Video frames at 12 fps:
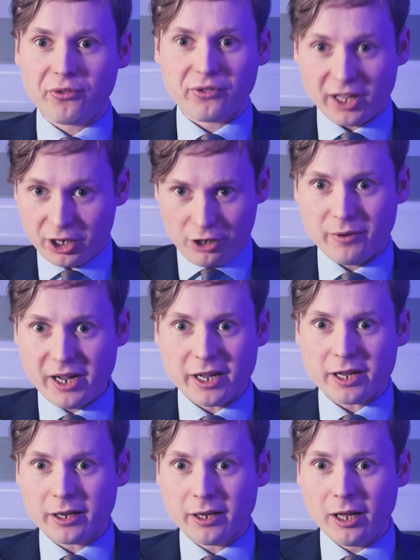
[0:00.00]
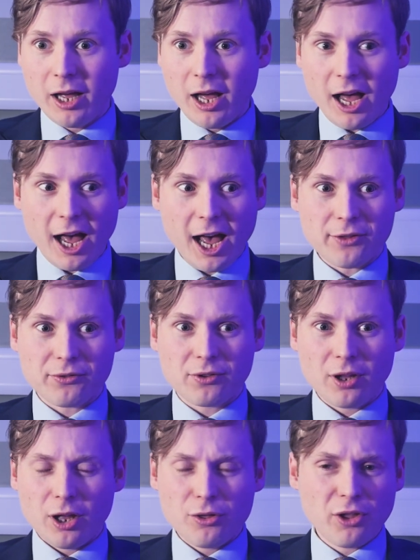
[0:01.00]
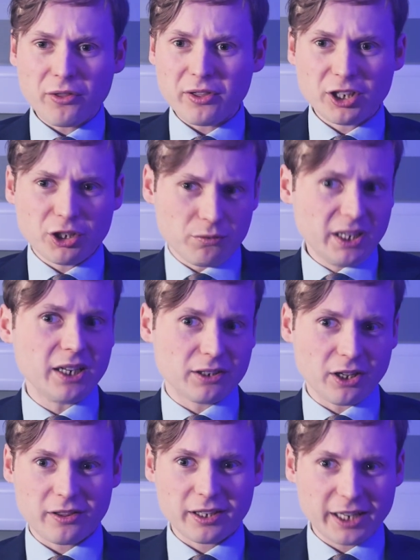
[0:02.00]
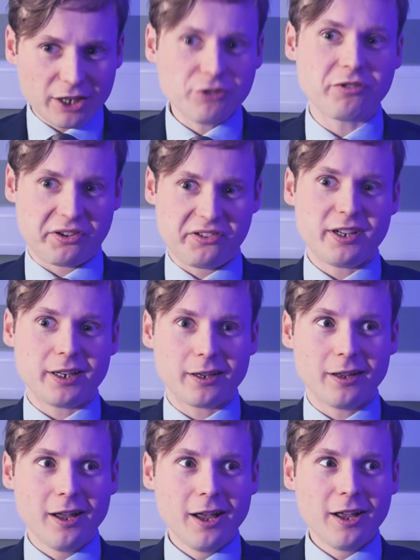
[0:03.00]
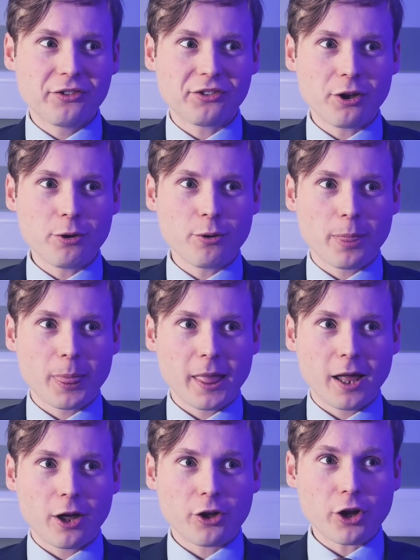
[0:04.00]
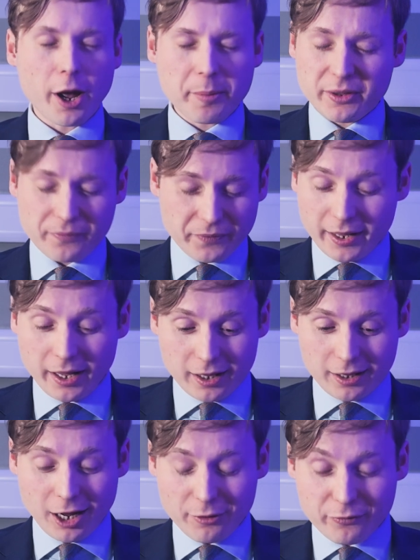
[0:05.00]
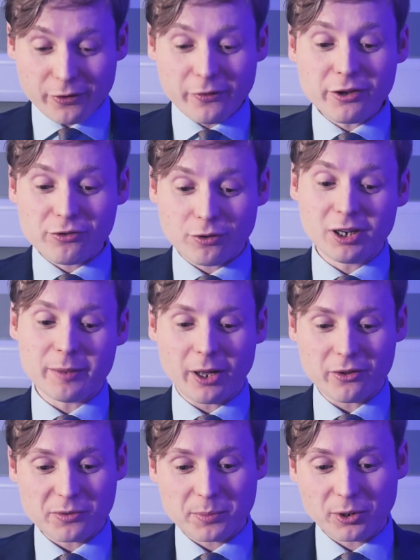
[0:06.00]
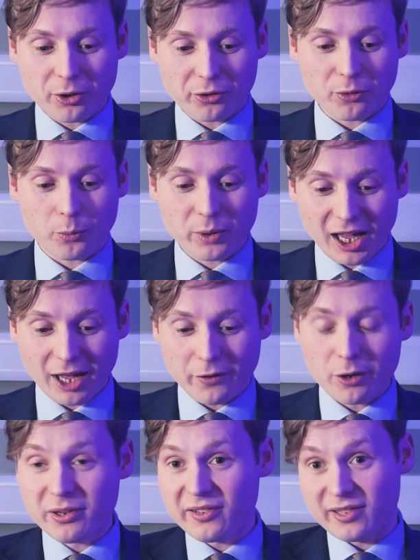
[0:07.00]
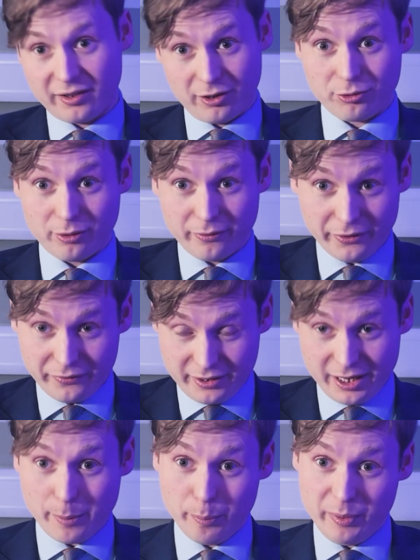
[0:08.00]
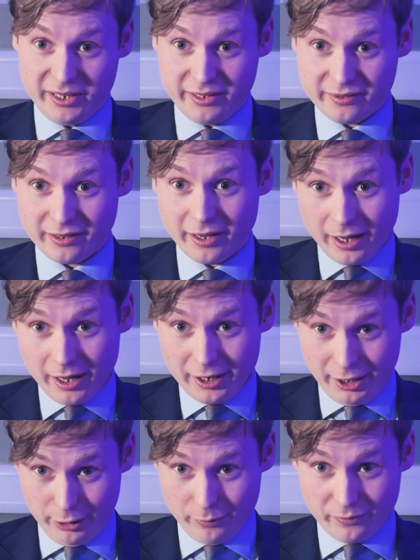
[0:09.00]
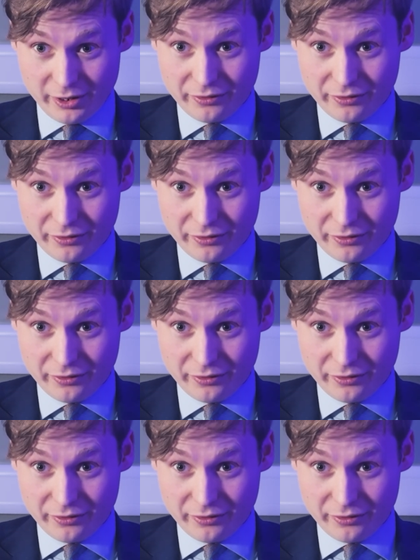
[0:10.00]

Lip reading: their career, and nothing unique, nothing interesting. So, I mean, I feel very strongly about this because we have only 650 MPs. There's